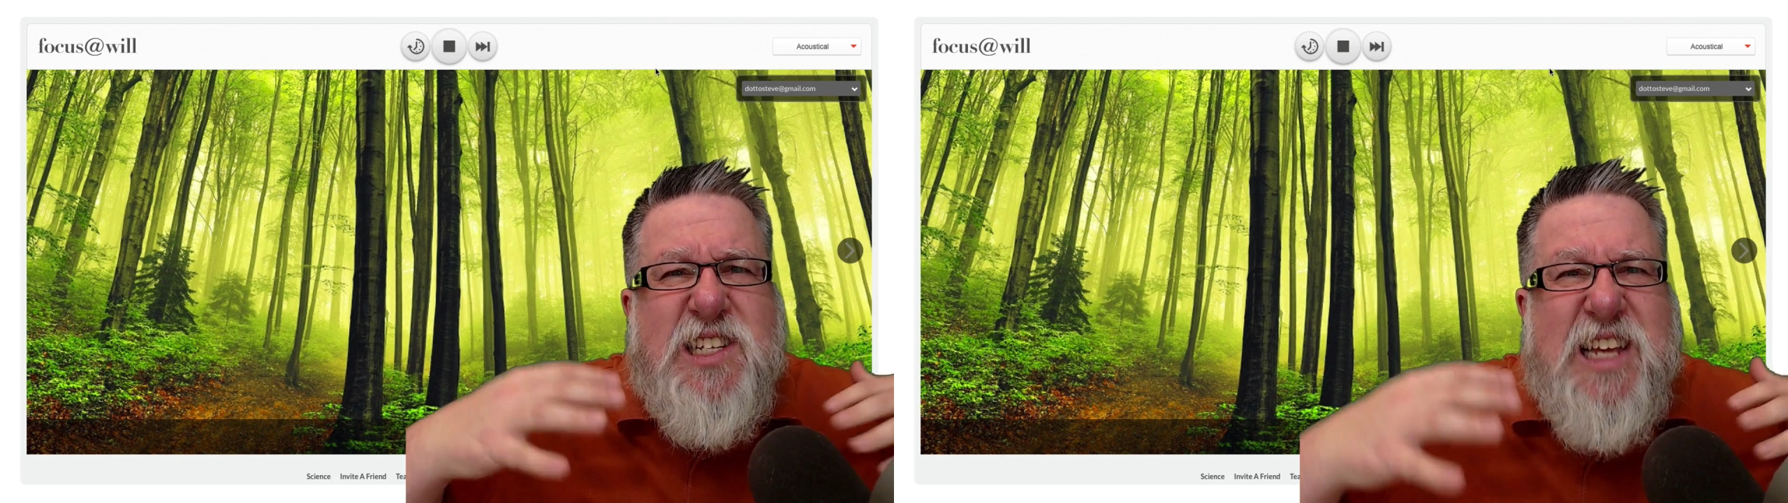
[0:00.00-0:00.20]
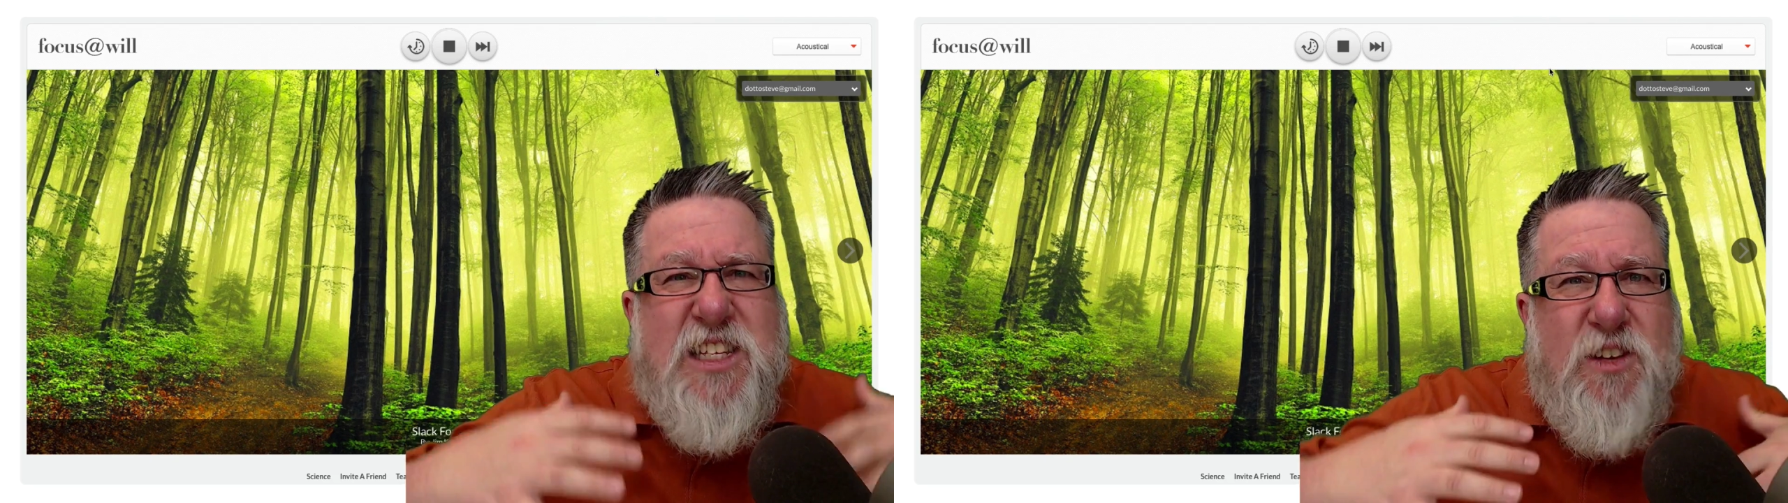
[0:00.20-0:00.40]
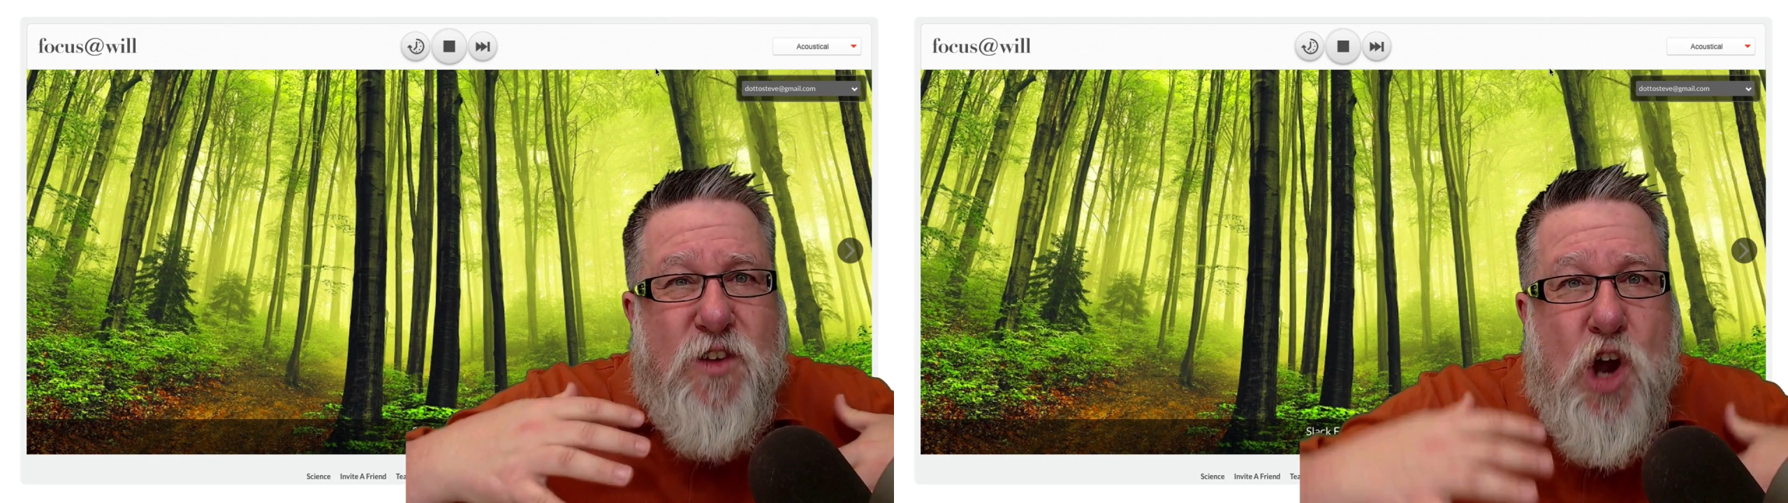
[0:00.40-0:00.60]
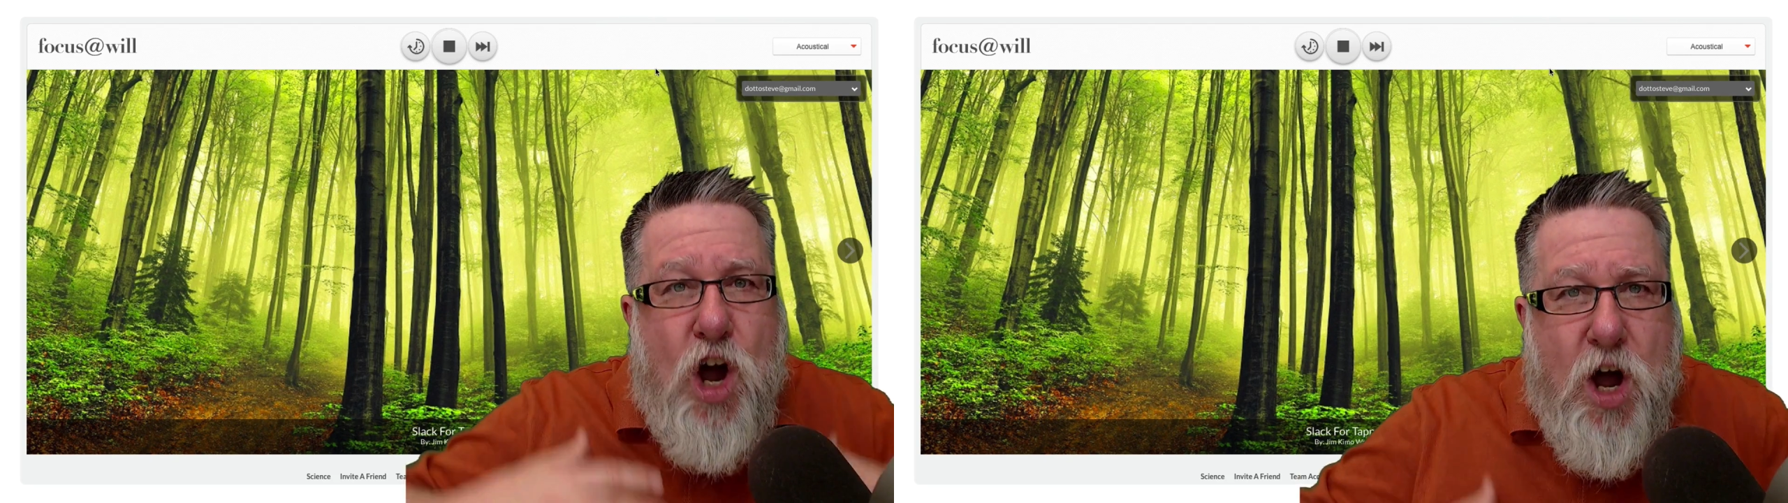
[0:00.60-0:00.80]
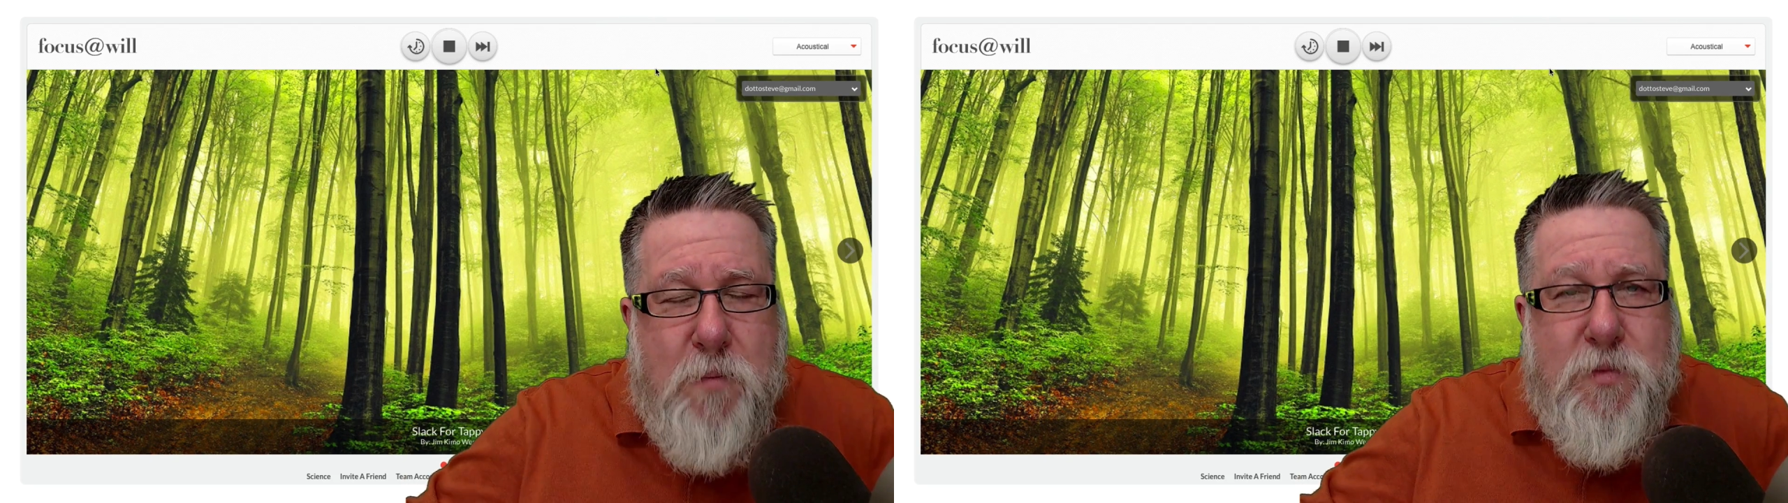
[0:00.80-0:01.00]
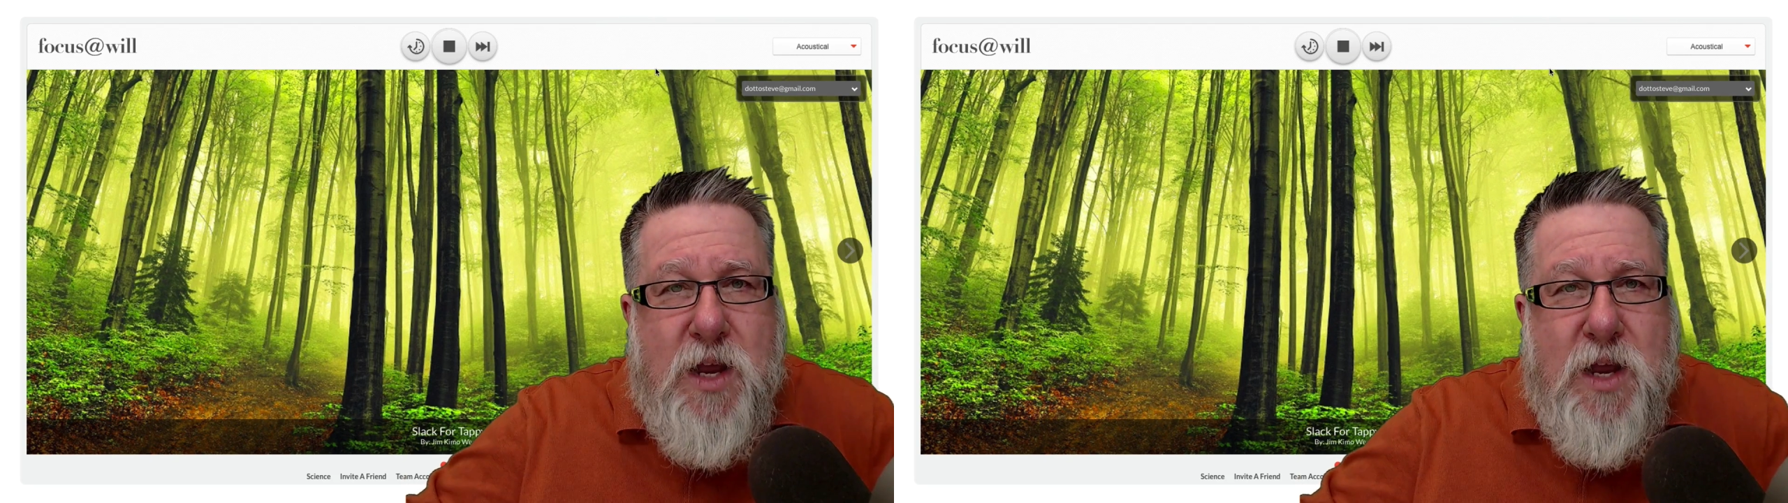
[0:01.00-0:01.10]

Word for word: sense of calm